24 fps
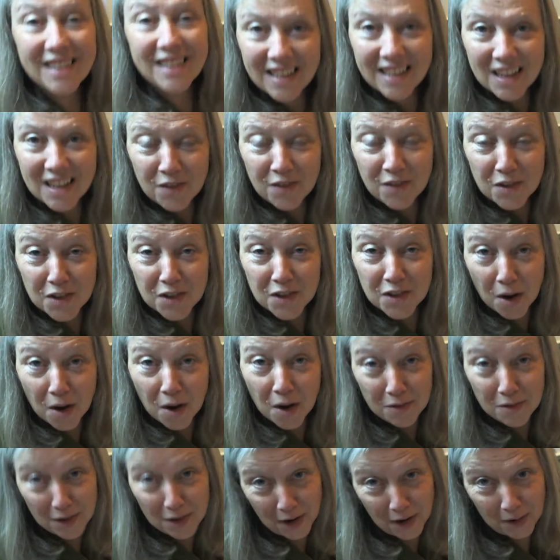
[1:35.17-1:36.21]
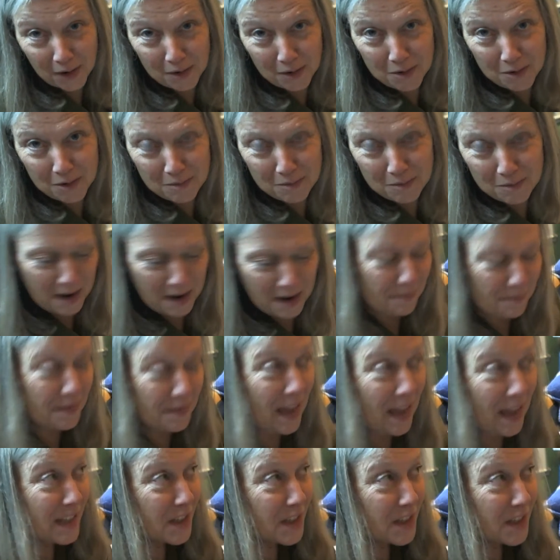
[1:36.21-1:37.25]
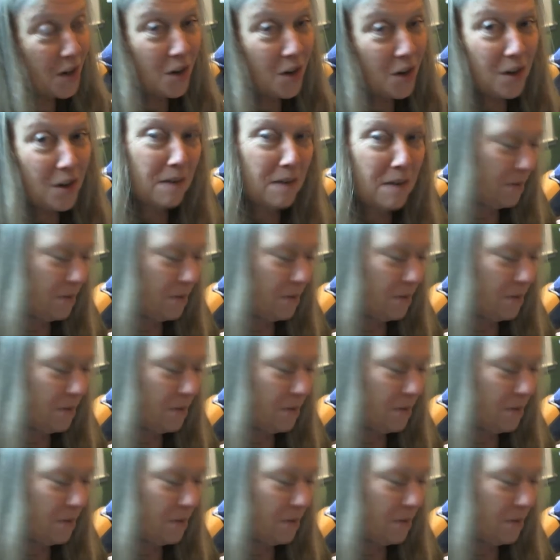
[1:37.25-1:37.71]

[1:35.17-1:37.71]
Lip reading: If you don't know, that's Colin,